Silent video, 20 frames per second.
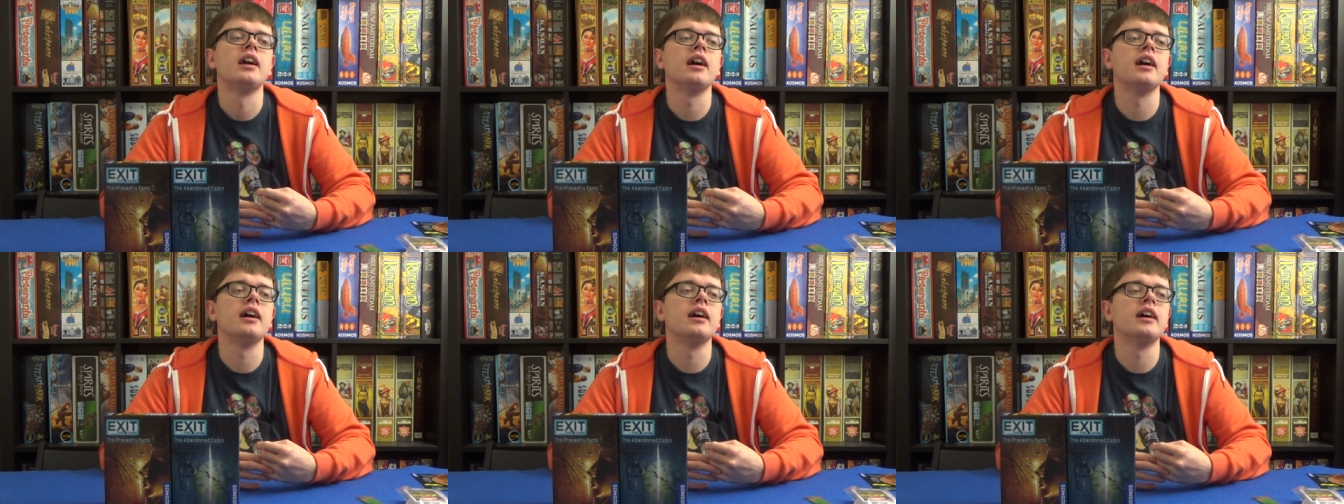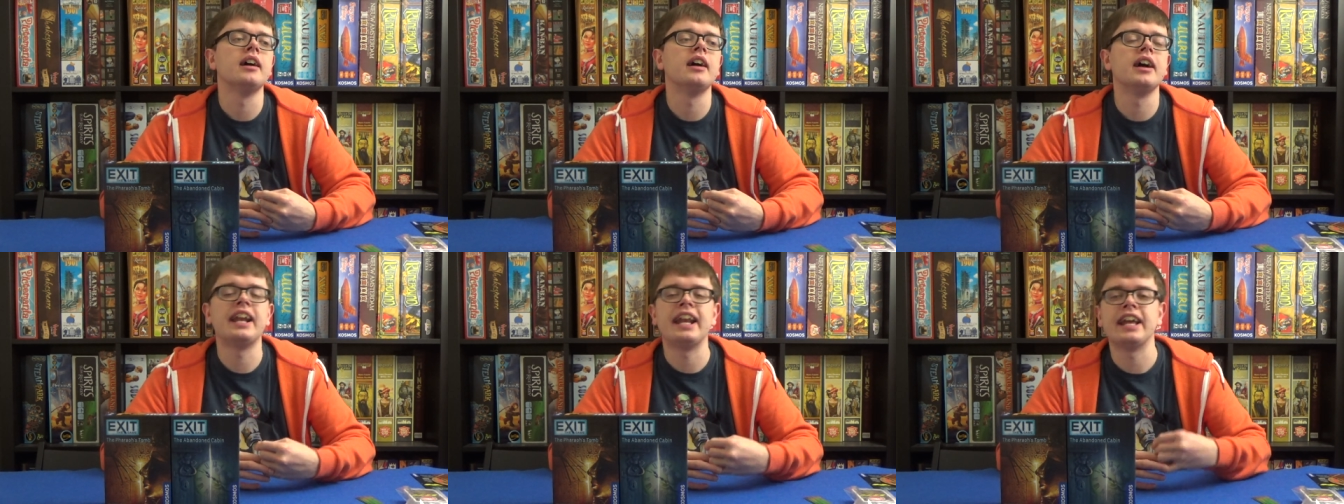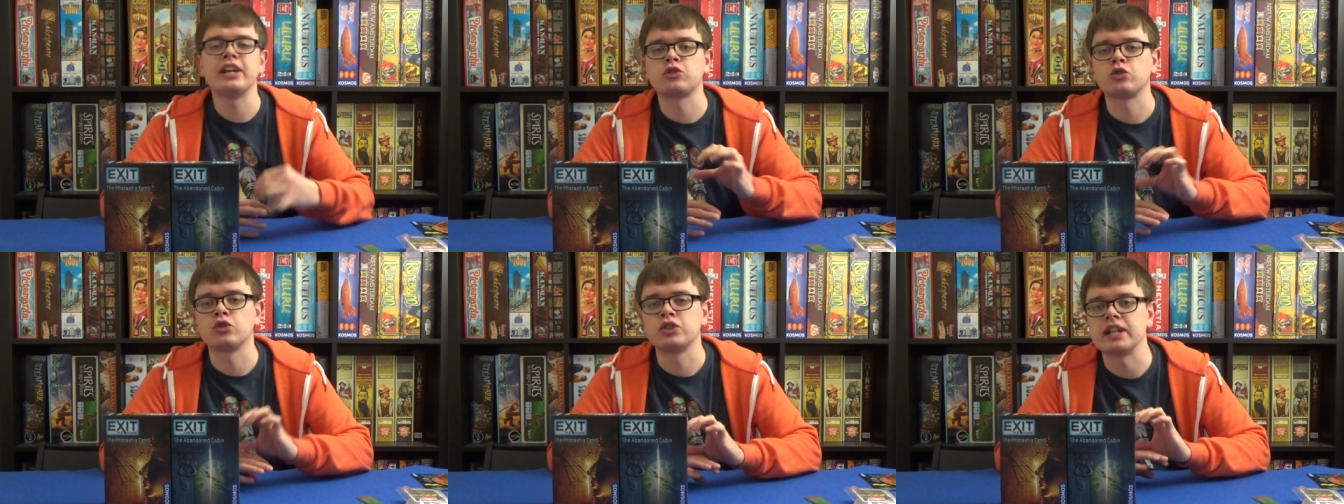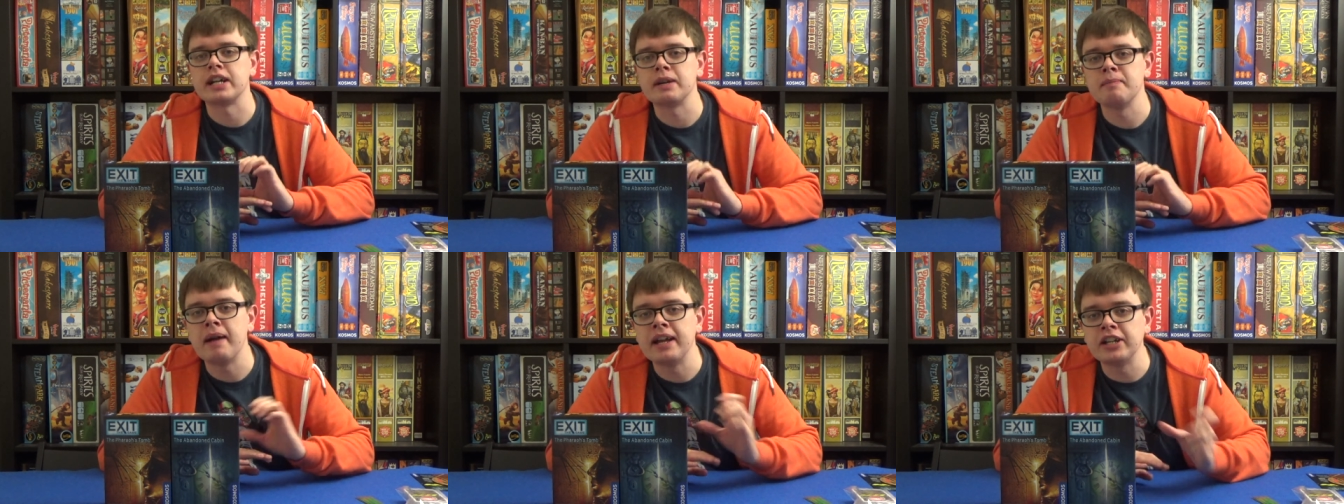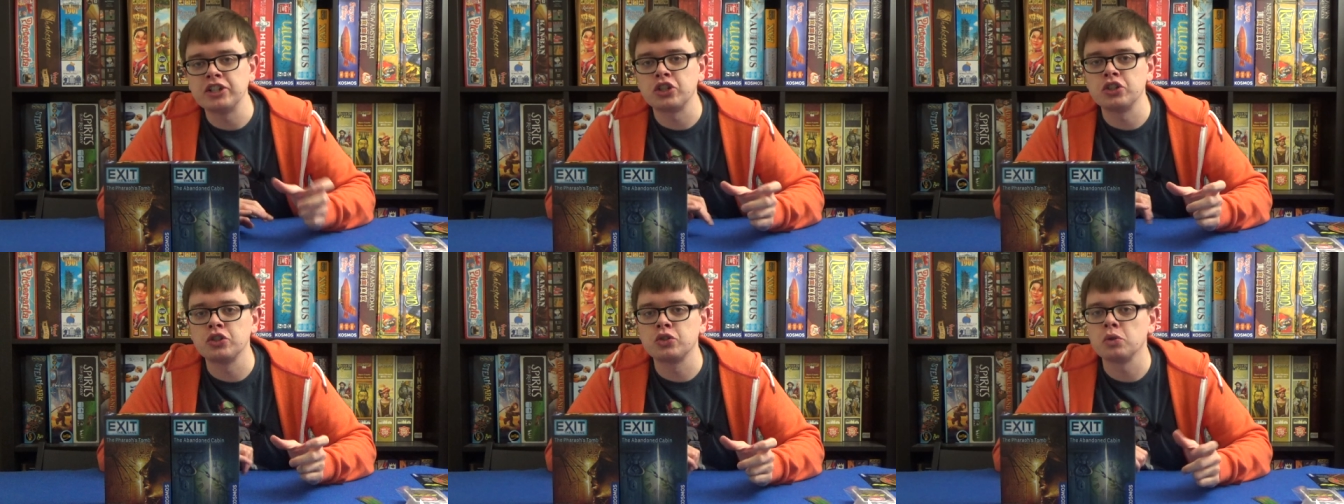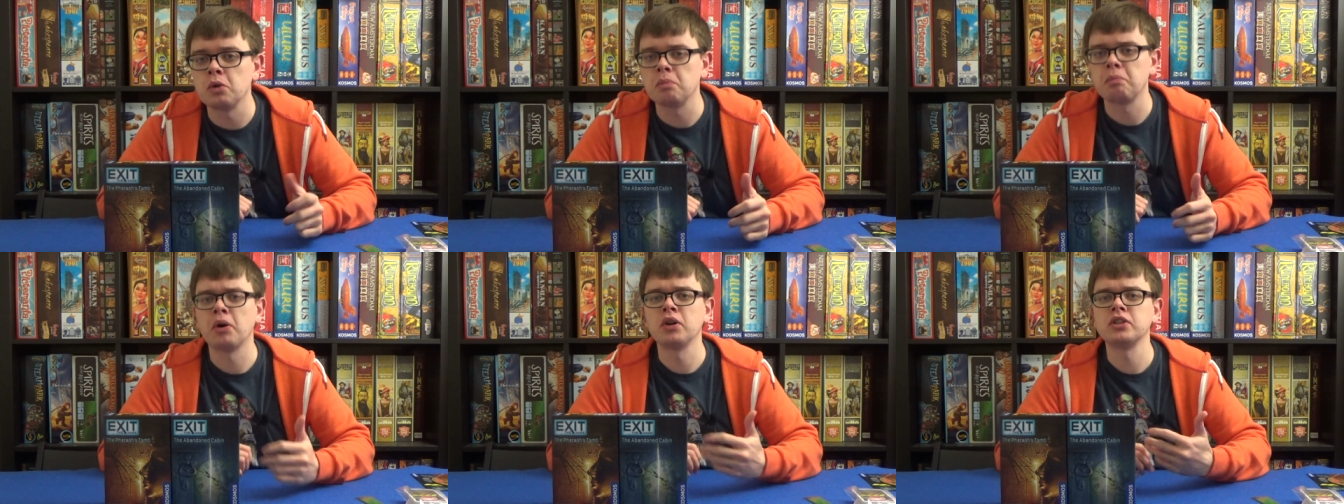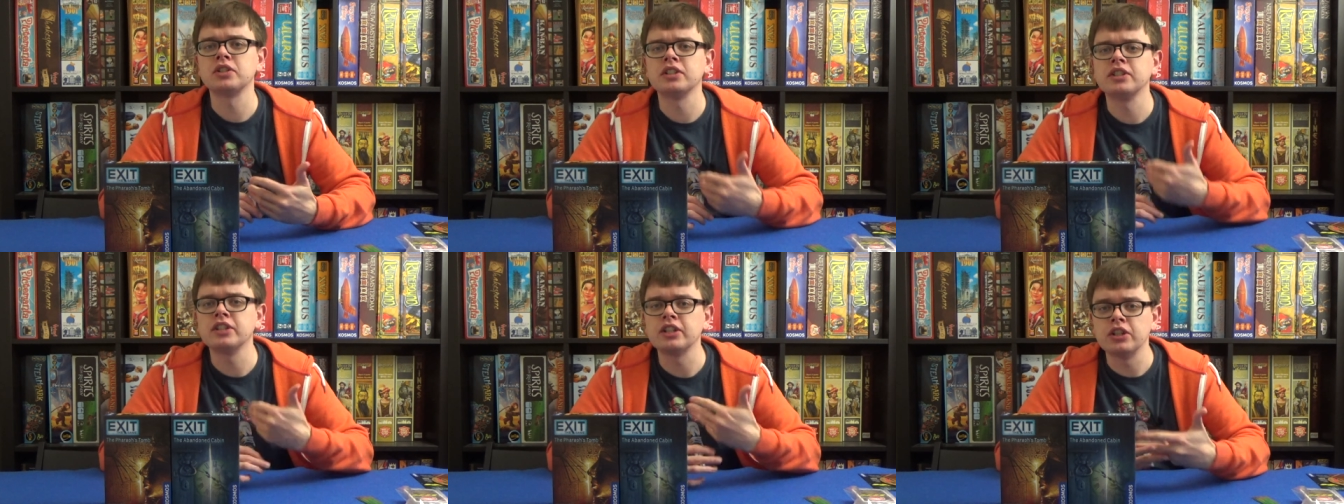an extra dimension to a
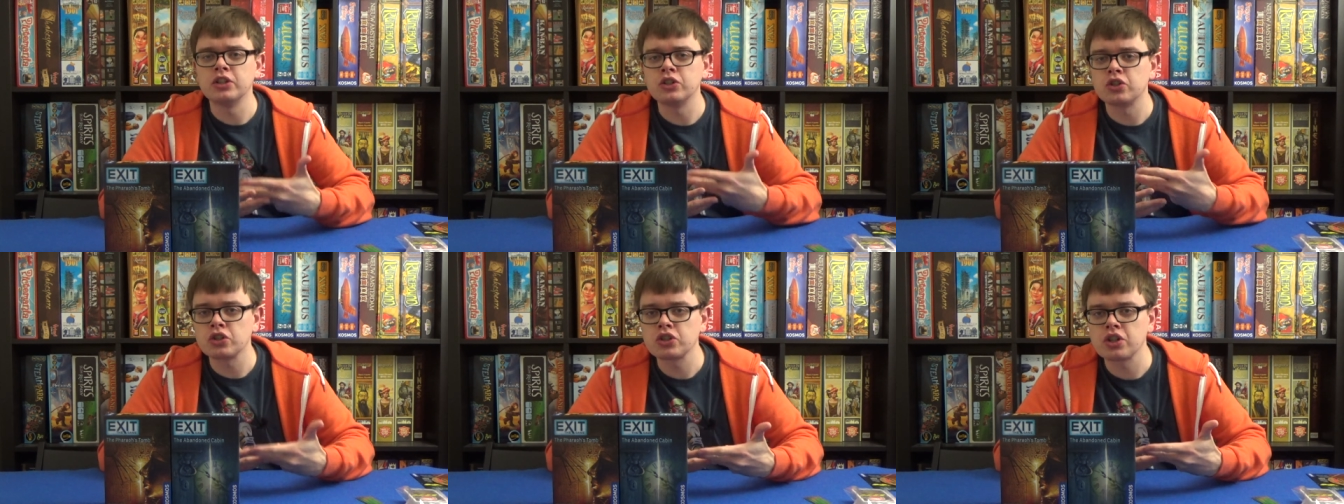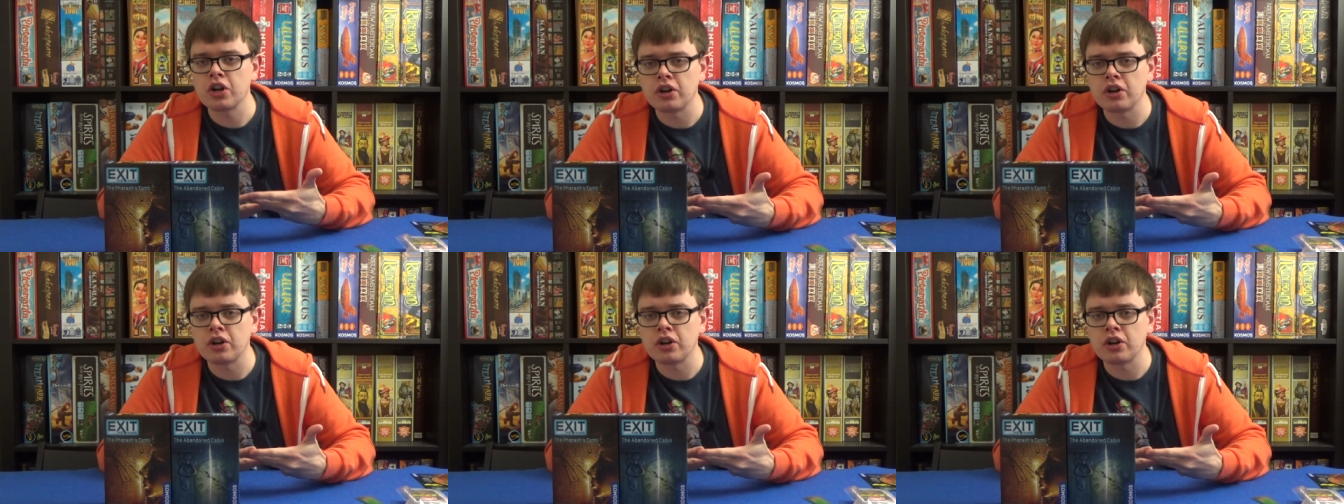puzzle that you just